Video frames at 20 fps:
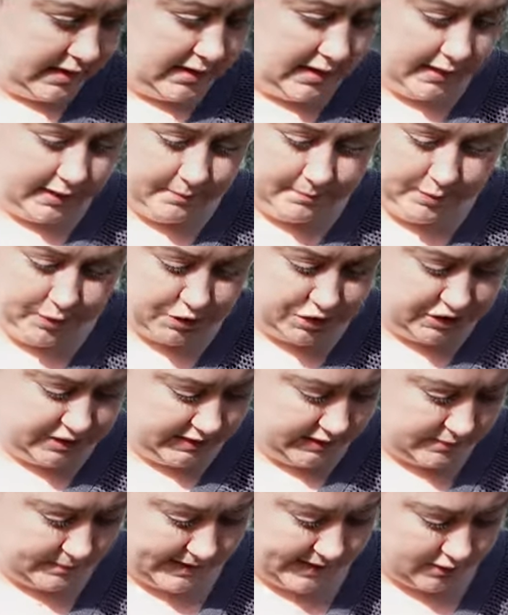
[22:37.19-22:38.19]
and like
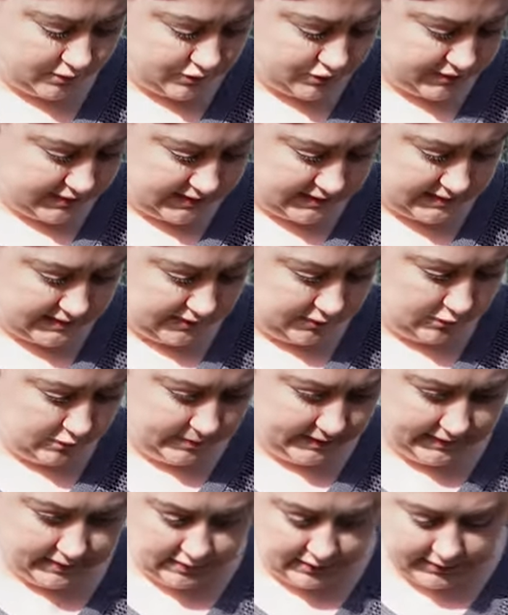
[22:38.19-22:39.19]
pushing the boundaries a little
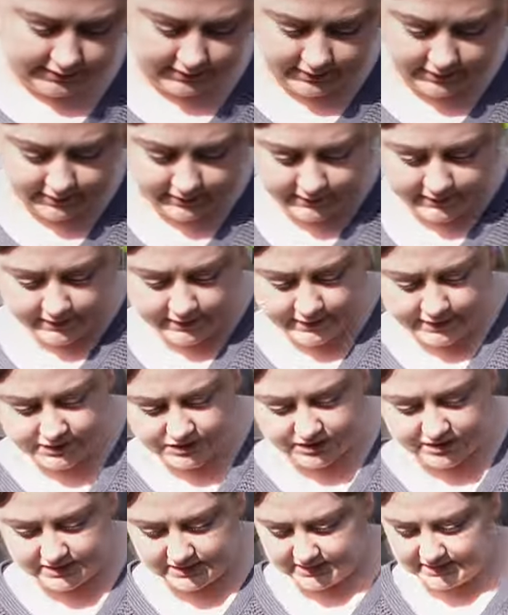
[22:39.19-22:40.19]
bit, like
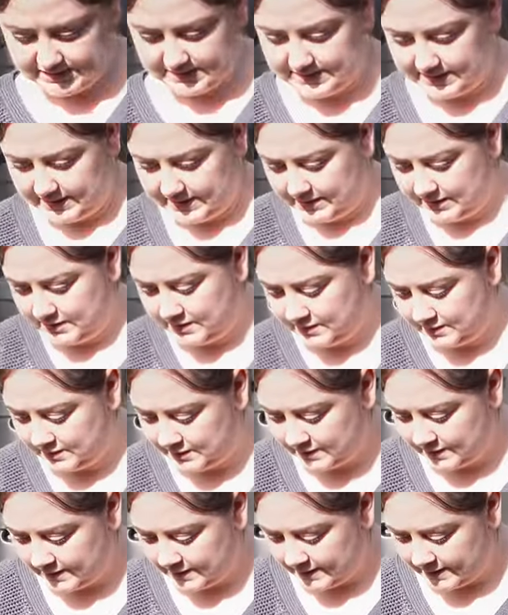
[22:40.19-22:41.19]
just to see.
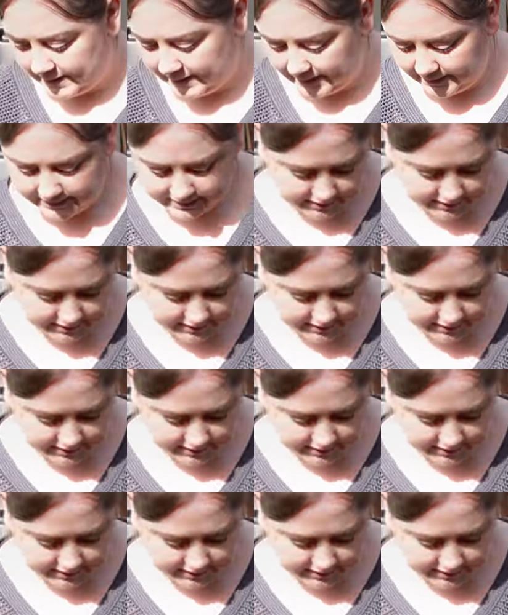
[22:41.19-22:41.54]
And